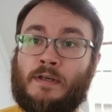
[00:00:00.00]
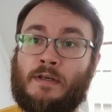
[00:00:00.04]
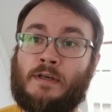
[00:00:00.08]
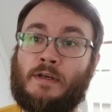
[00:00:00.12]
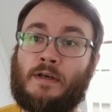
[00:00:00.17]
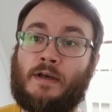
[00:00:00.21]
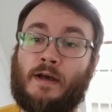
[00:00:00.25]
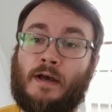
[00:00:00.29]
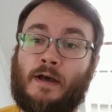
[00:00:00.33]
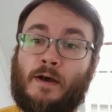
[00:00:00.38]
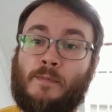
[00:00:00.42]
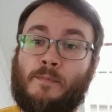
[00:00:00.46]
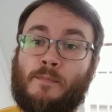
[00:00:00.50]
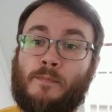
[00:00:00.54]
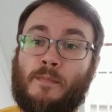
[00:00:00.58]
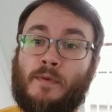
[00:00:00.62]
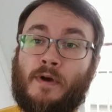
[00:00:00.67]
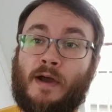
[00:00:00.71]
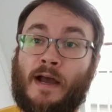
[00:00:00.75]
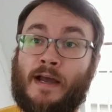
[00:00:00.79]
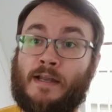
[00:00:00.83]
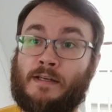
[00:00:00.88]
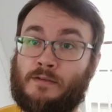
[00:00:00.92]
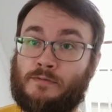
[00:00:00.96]

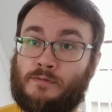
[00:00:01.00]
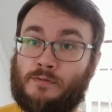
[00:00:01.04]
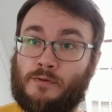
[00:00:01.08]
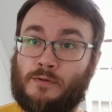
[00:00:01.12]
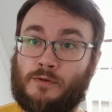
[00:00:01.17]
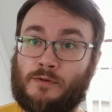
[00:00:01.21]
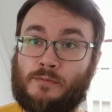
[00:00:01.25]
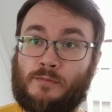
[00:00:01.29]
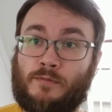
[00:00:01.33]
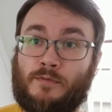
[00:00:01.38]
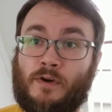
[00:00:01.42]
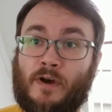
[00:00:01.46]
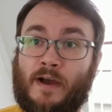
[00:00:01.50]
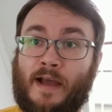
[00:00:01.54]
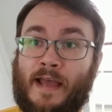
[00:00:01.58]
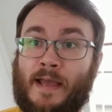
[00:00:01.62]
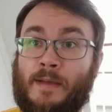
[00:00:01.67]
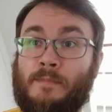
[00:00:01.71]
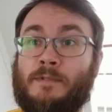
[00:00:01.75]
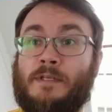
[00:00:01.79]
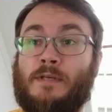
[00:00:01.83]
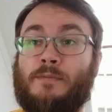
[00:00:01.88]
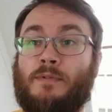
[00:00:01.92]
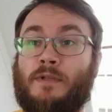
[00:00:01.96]
And of course, we've got
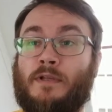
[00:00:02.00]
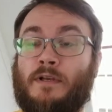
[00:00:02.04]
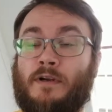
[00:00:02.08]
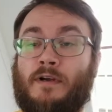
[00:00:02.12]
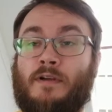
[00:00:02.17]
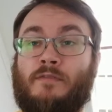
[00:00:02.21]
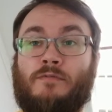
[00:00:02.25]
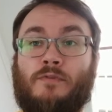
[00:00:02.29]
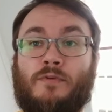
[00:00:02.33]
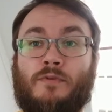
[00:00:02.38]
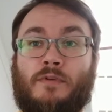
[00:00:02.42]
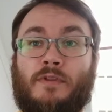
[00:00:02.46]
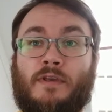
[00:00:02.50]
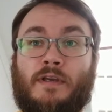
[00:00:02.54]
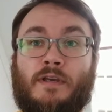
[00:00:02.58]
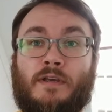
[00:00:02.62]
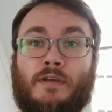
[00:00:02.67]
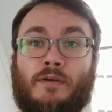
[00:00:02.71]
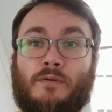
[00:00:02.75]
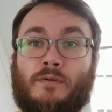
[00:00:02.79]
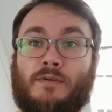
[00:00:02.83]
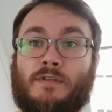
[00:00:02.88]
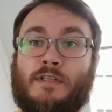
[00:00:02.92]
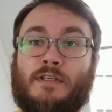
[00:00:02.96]
empty player info that
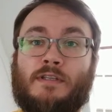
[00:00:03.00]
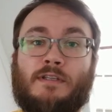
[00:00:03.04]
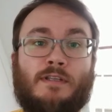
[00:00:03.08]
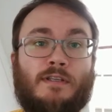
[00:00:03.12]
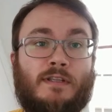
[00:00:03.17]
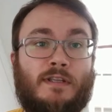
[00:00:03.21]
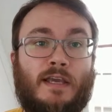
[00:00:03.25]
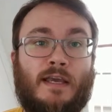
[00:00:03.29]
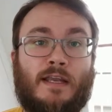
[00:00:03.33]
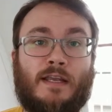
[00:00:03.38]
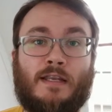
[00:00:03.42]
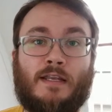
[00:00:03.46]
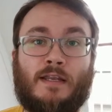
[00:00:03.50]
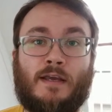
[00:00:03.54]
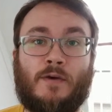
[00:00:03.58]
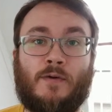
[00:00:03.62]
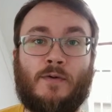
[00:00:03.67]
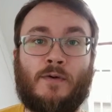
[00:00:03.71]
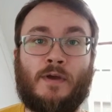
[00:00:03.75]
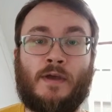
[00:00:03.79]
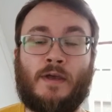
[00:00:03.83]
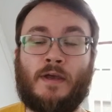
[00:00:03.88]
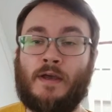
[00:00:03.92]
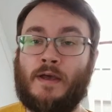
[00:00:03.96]
goes into the init
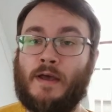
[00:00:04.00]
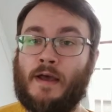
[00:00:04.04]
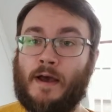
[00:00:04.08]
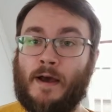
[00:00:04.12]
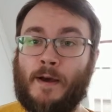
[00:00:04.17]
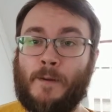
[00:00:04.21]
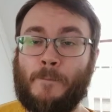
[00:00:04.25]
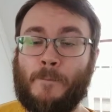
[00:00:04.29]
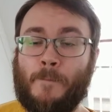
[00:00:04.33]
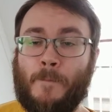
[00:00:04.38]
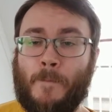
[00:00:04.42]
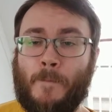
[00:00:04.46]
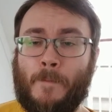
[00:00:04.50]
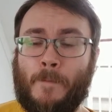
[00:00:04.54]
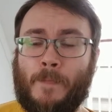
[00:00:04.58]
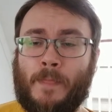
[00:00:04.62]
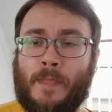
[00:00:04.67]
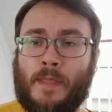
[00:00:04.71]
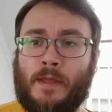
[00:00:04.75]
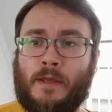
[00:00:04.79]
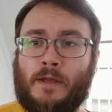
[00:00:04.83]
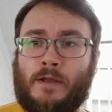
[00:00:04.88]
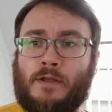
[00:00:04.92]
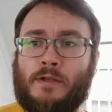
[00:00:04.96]
now.
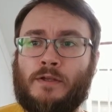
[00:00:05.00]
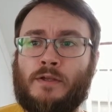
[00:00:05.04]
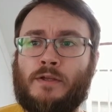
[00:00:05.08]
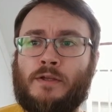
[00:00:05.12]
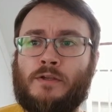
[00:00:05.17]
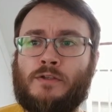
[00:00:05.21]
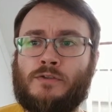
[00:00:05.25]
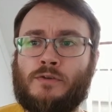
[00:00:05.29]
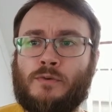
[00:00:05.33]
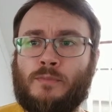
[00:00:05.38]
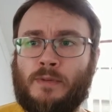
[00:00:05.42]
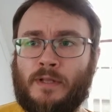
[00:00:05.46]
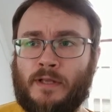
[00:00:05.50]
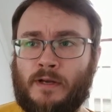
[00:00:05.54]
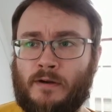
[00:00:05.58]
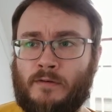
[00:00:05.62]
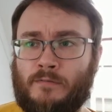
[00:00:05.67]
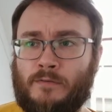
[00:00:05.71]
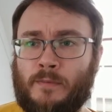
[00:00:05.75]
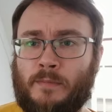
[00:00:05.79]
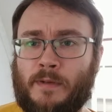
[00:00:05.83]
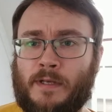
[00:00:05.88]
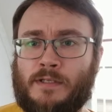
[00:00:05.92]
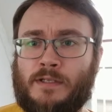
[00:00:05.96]
So player
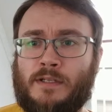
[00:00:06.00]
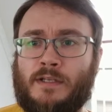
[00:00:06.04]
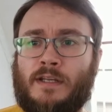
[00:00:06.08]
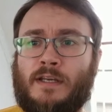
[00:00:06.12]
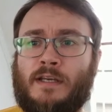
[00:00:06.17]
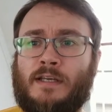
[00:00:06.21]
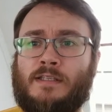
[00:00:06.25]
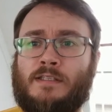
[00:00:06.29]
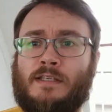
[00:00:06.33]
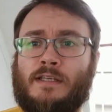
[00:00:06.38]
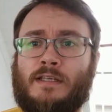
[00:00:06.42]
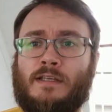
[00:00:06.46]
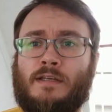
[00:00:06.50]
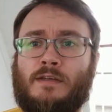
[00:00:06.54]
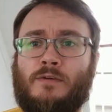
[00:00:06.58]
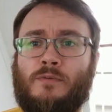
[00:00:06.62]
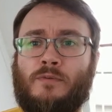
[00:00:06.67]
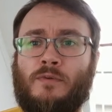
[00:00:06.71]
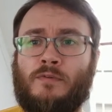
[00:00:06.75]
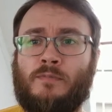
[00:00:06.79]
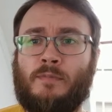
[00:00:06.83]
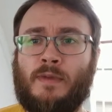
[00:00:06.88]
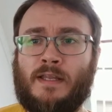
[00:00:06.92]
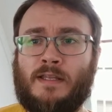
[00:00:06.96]
information,
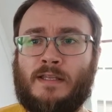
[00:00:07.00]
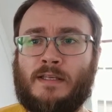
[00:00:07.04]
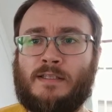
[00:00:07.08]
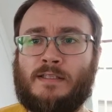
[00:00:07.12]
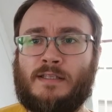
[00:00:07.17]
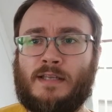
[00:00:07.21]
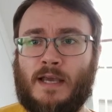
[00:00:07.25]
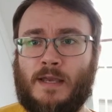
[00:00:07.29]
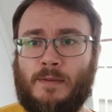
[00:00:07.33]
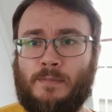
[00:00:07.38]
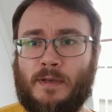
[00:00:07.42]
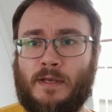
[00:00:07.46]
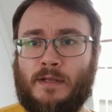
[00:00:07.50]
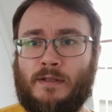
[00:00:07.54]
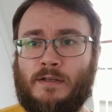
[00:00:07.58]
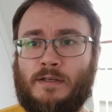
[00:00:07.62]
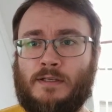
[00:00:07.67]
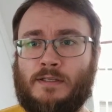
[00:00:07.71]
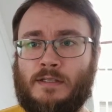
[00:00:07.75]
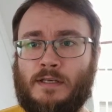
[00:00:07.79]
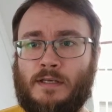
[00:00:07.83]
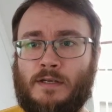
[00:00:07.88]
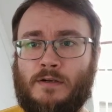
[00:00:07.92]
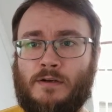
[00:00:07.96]
we've made this type alias
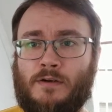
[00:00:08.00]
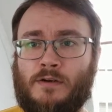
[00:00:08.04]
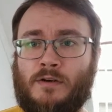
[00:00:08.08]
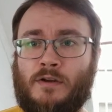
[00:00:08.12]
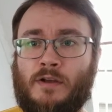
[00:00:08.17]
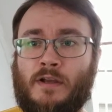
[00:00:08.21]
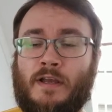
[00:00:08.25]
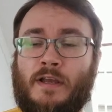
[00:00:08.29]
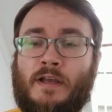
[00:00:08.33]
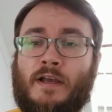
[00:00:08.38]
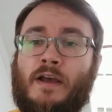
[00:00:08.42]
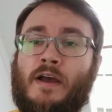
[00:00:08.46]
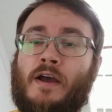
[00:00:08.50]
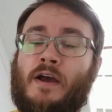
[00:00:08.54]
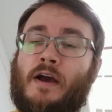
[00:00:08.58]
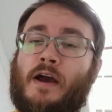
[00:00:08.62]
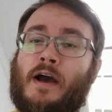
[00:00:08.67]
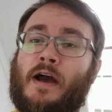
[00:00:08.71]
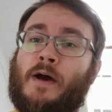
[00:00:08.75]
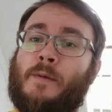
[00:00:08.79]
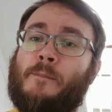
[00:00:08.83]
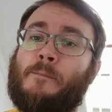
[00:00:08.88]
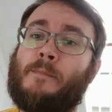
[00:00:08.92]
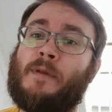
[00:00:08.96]
here.
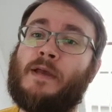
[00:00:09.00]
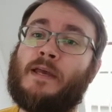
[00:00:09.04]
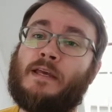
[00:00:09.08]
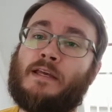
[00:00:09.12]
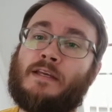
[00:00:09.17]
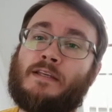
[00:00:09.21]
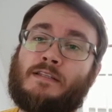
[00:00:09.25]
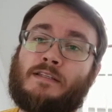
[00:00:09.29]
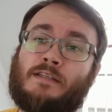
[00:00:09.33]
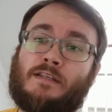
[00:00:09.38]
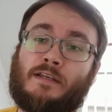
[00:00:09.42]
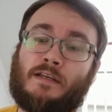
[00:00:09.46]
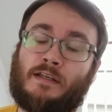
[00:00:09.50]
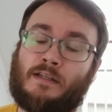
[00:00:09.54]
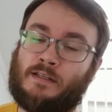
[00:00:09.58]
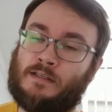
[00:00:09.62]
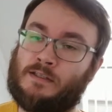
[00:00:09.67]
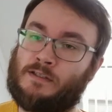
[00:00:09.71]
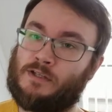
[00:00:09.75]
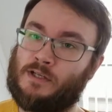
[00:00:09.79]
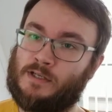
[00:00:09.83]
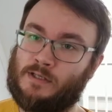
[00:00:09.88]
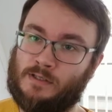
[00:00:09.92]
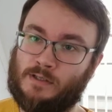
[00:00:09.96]
It is, and this
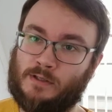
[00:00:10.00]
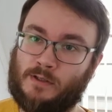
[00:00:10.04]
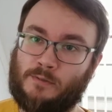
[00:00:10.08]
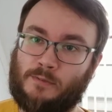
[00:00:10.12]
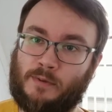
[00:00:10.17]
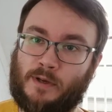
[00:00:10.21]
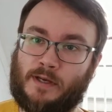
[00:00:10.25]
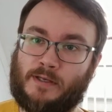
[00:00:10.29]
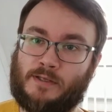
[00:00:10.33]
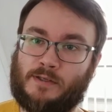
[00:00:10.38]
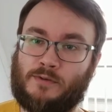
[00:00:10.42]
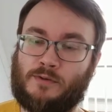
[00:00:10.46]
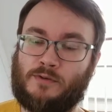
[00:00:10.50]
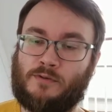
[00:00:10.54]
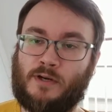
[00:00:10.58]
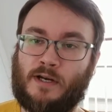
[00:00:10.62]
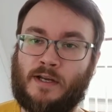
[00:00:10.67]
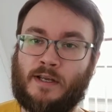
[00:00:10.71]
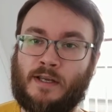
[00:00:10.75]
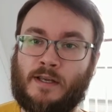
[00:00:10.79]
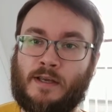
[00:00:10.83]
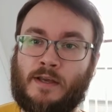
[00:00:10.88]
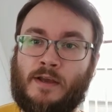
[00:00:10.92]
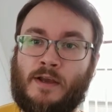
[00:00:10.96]
changed a little bit as I was
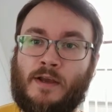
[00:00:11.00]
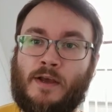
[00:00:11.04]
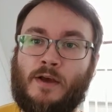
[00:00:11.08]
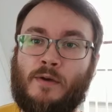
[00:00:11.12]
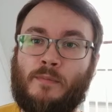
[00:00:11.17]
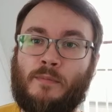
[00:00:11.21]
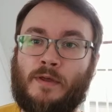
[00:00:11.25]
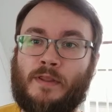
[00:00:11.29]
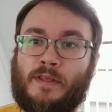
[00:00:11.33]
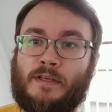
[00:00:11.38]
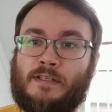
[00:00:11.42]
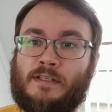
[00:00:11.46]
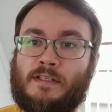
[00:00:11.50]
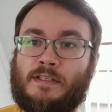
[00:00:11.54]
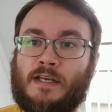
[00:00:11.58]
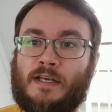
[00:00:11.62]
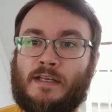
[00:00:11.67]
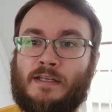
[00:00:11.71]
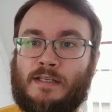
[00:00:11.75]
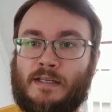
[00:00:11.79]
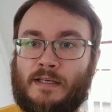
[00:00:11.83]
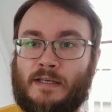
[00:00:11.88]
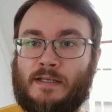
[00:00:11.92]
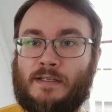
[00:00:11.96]
writing it, but this is a
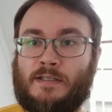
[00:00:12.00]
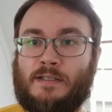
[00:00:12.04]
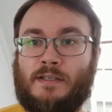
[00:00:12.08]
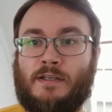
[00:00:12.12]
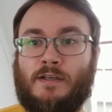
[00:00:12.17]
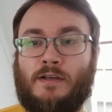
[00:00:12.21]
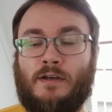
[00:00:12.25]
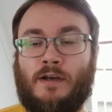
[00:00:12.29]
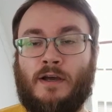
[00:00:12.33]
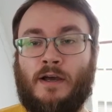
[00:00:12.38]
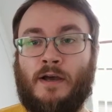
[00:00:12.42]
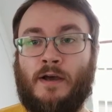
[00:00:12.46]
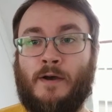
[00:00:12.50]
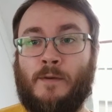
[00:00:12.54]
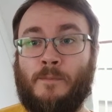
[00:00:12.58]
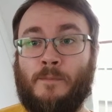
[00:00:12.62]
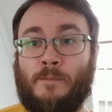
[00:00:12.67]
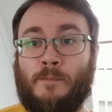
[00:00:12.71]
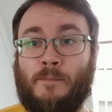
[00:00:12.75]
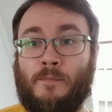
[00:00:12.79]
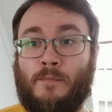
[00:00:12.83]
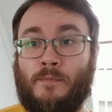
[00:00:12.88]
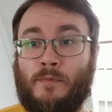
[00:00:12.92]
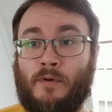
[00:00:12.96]
dict
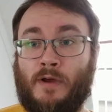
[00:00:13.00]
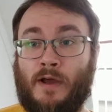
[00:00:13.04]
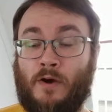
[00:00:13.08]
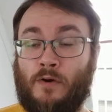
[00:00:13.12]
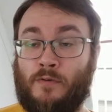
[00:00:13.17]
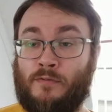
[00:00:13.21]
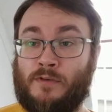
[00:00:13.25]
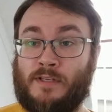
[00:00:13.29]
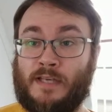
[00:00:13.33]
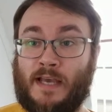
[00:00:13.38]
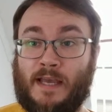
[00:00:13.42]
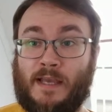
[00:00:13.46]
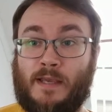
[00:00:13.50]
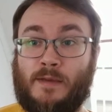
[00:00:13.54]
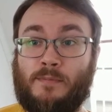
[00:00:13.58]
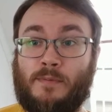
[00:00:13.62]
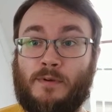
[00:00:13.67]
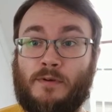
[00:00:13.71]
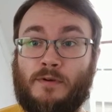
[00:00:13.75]
of type